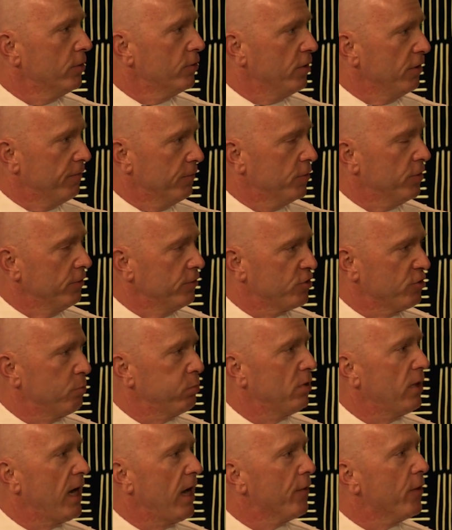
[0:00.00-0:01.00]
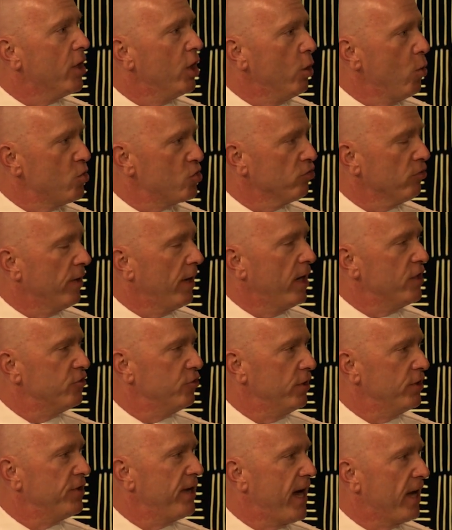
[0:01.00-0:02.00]
To supply the hose lines
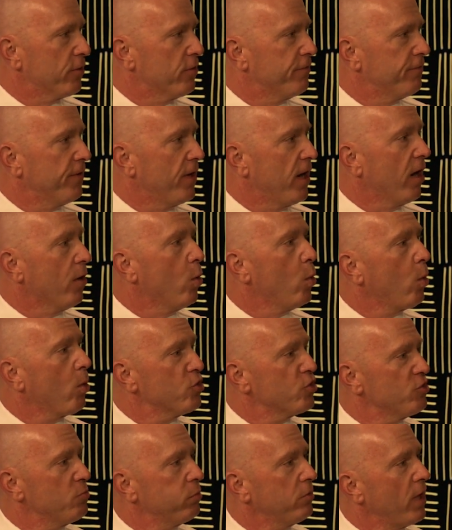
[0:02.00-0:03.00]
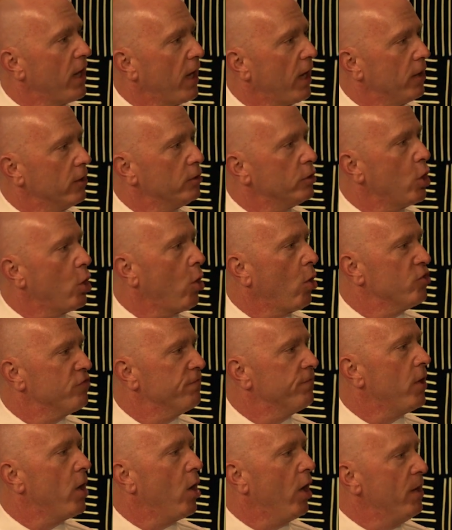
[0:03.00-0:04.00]
that attack the fire, or supply large
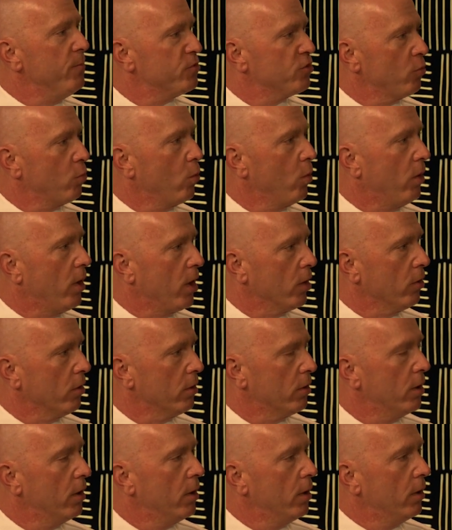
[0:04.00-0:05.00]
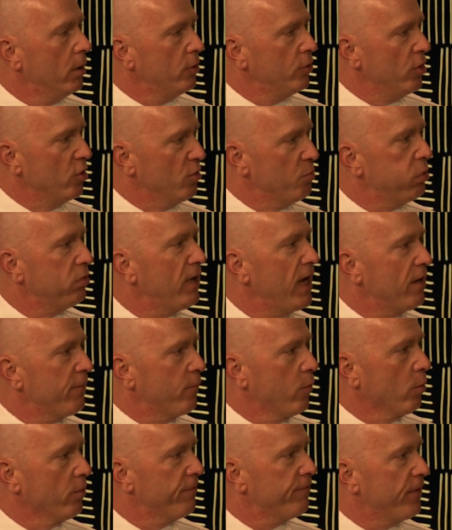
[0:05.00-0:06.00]
volumes of water to the
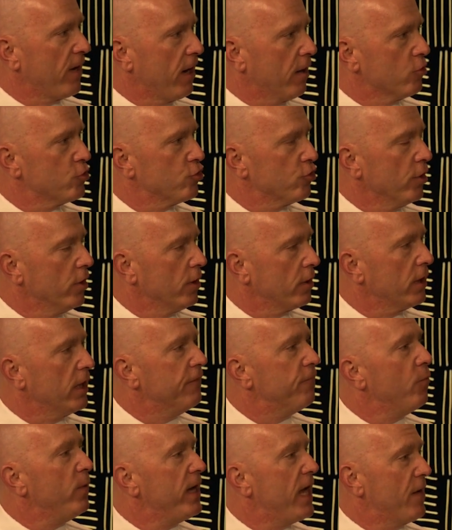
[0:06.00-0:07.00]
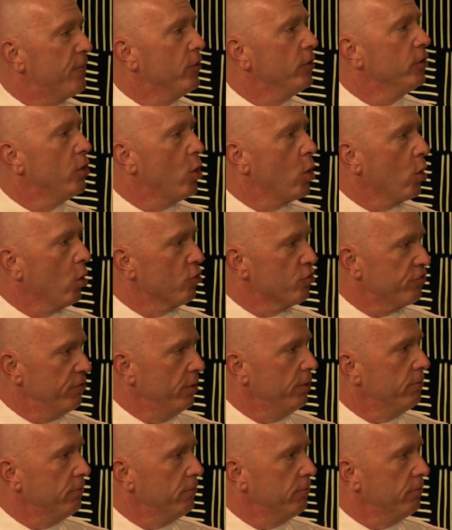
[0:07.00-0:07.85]
platform fire truck if we have a large